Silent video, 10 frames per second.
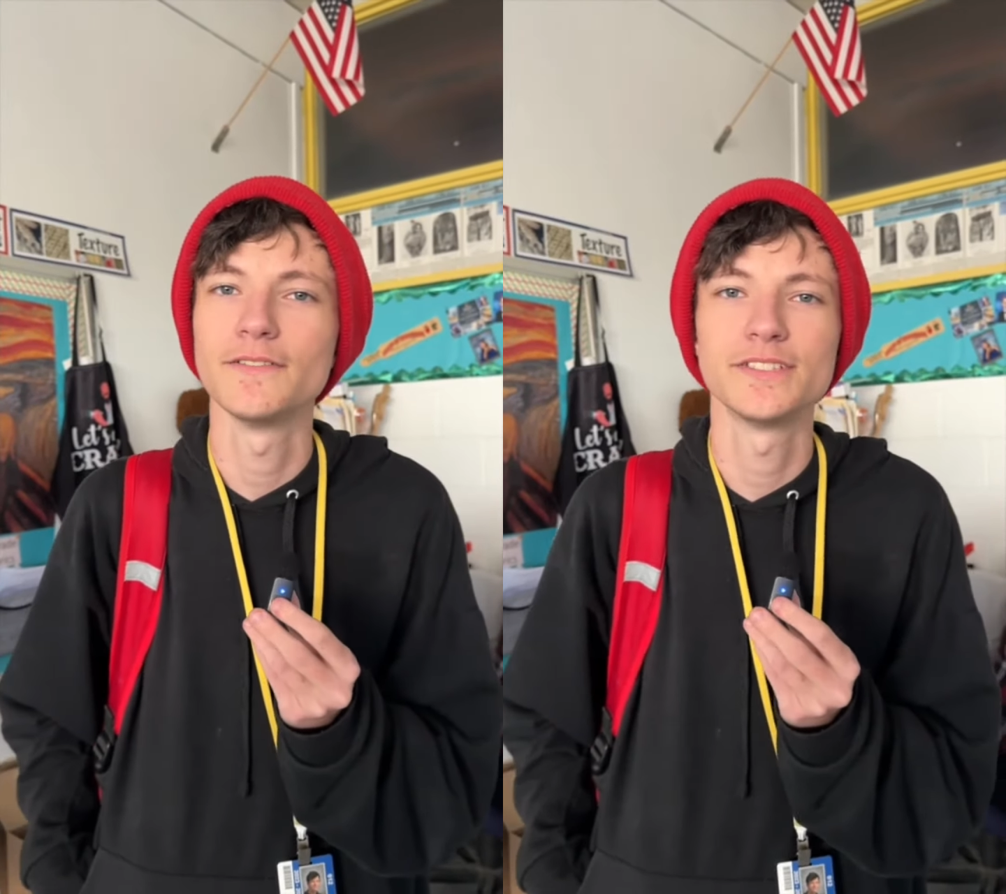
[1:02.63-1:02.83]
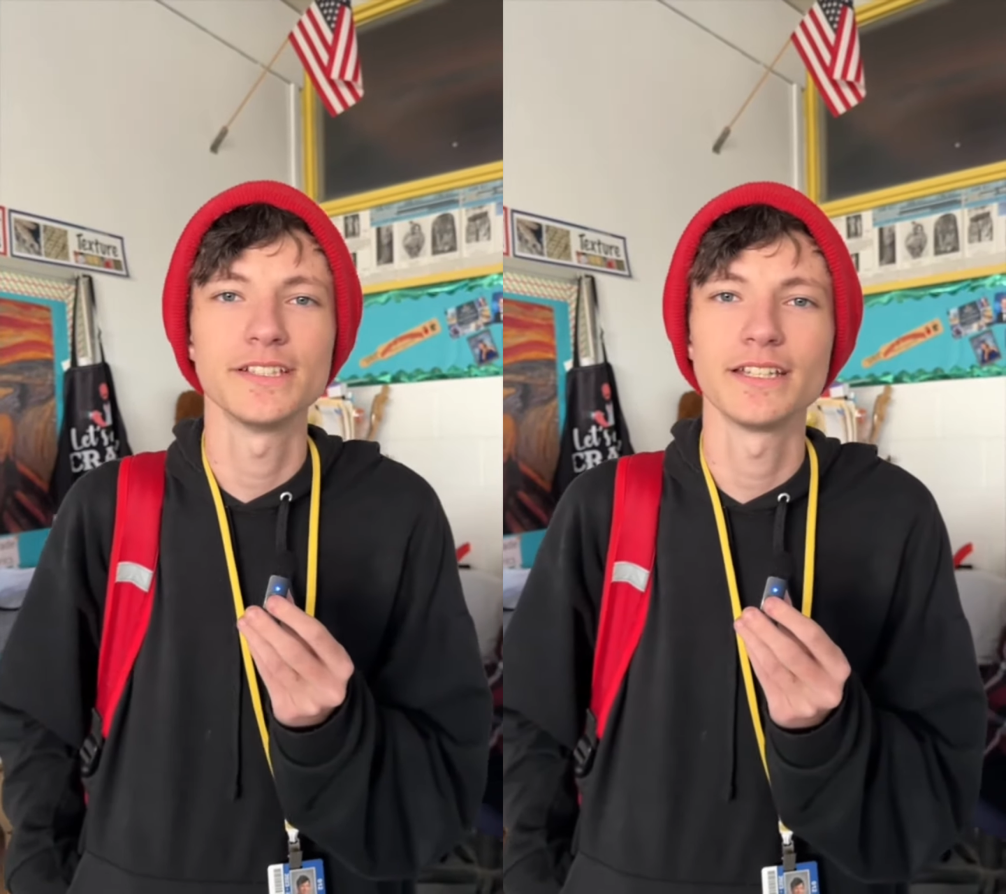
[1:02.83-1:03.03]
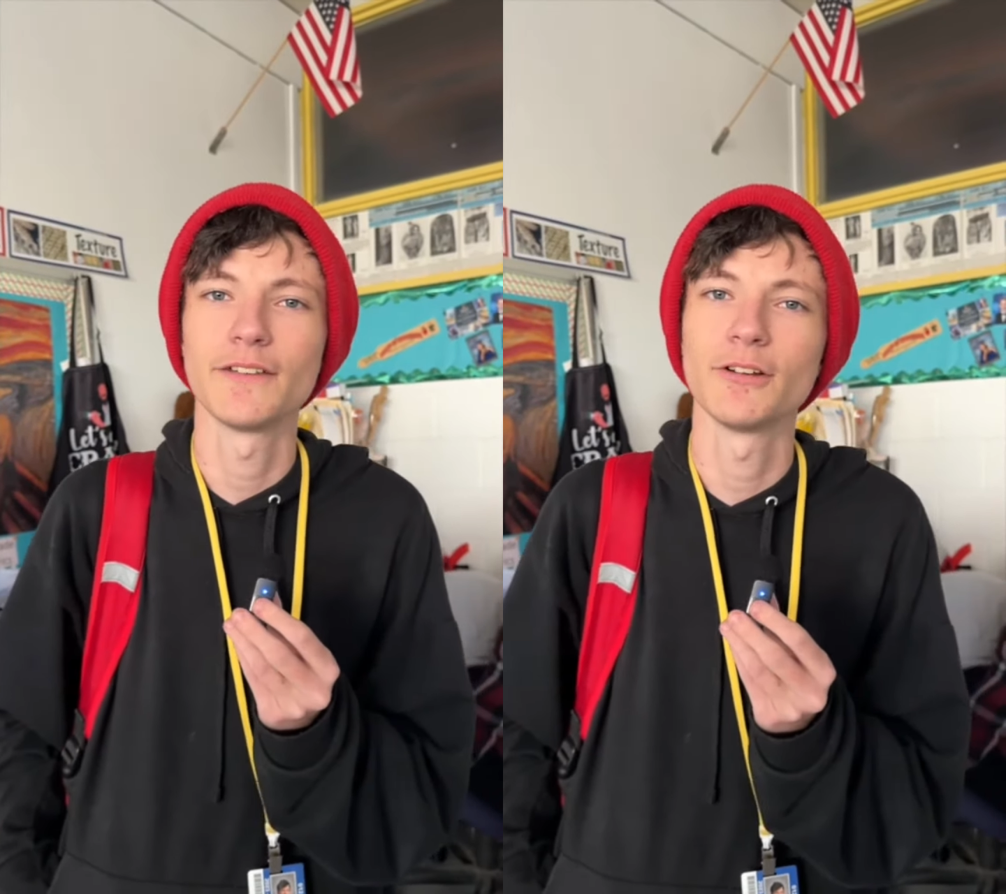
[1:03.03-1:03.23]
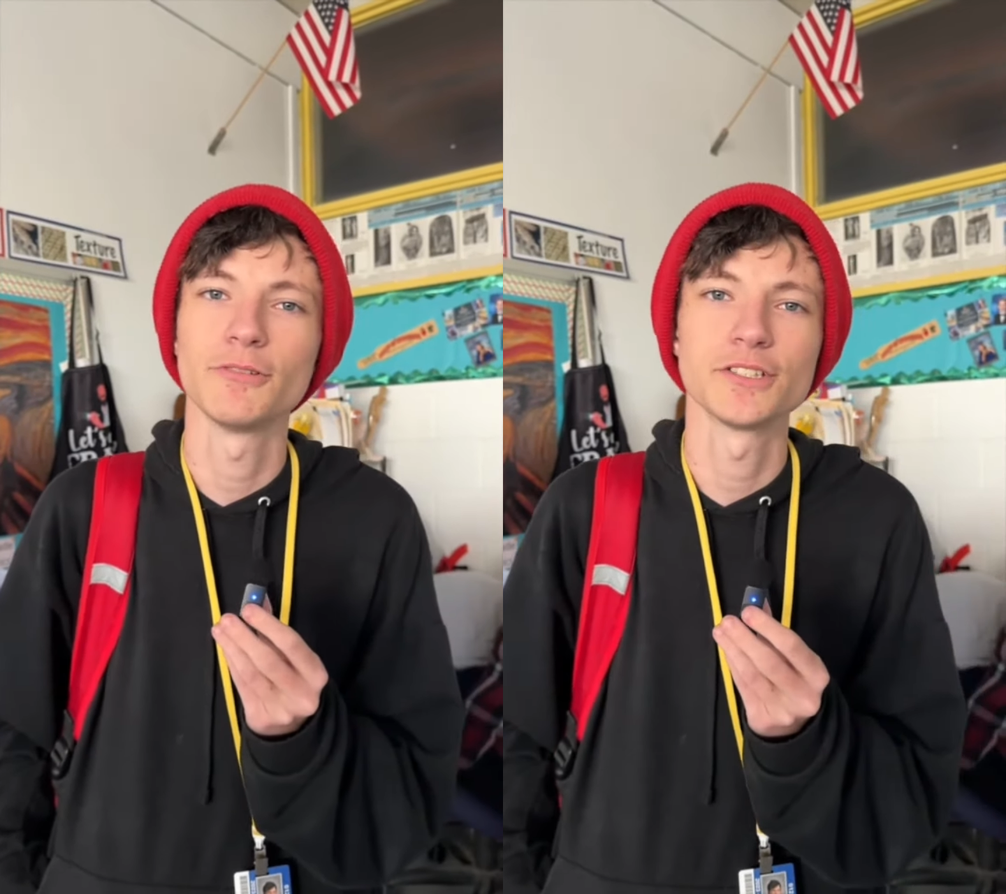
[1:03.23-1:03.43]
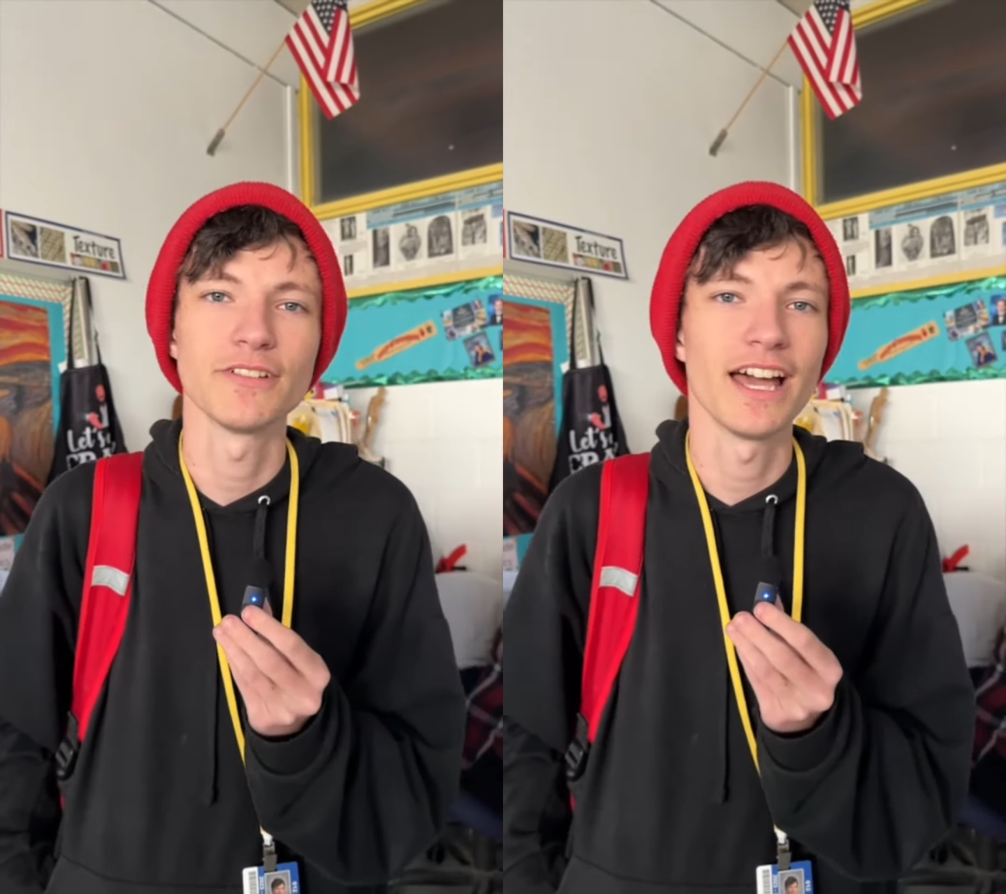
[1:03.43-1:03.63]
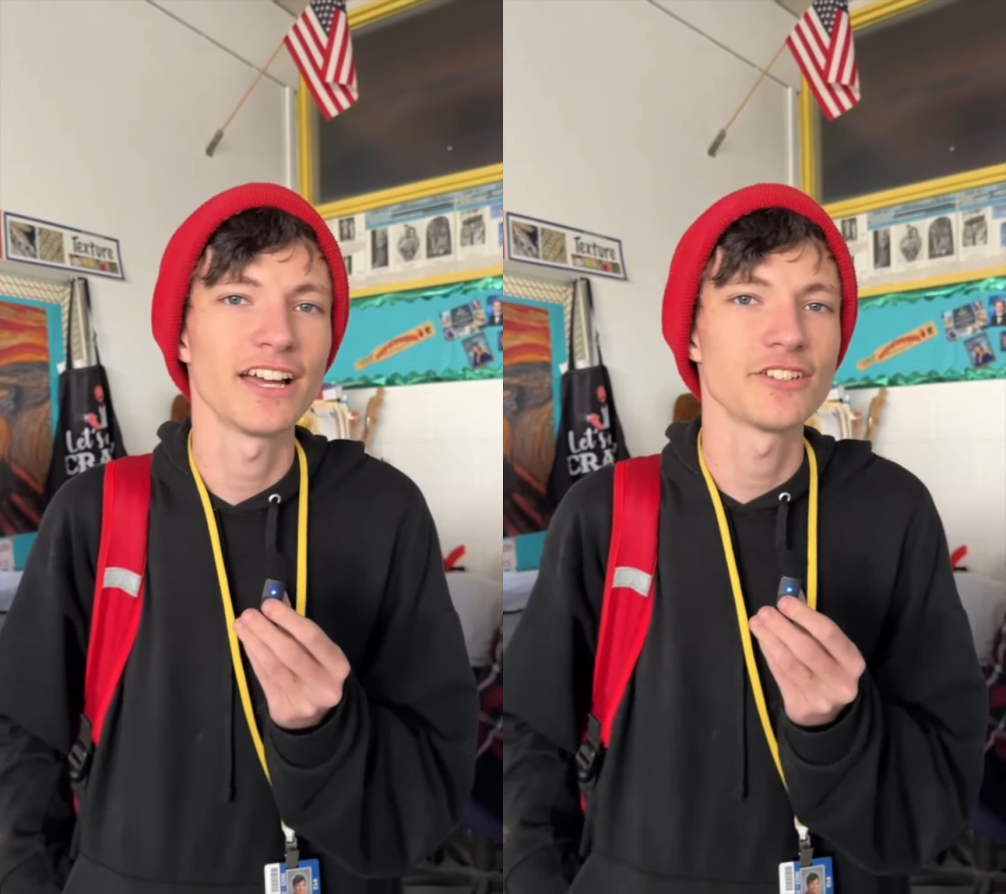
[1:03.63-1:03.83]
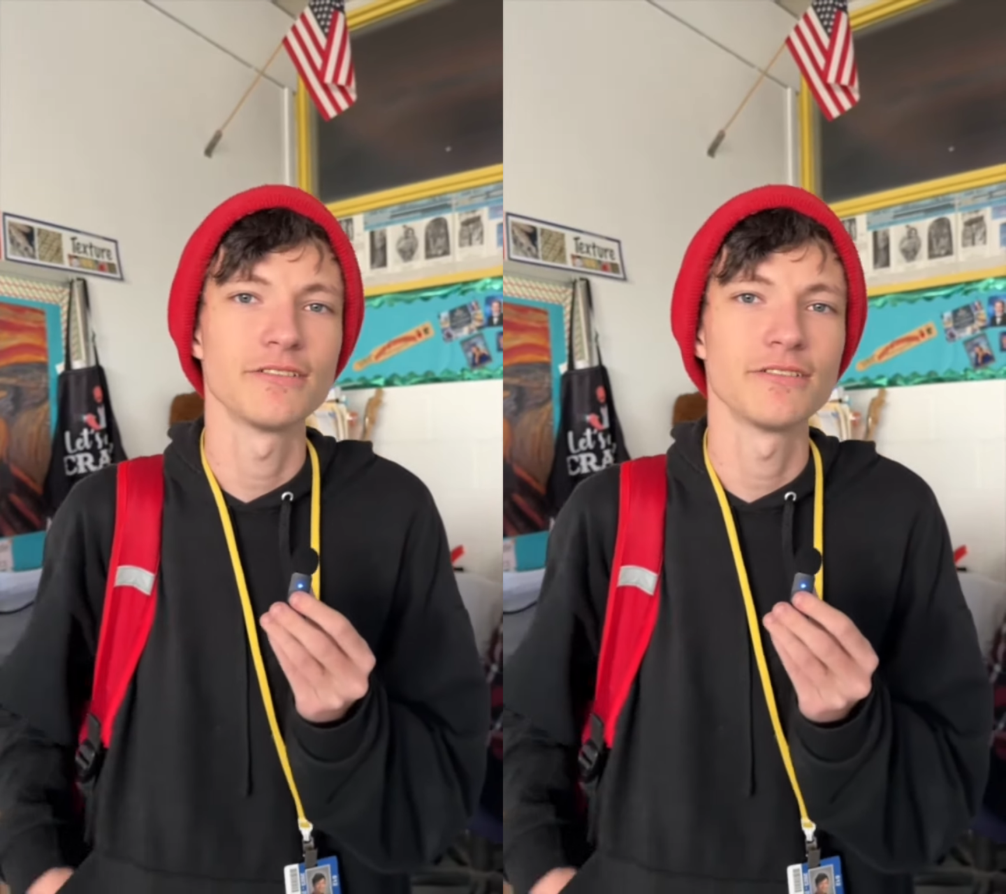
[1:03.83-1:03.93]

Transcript: seeing everyone's reaction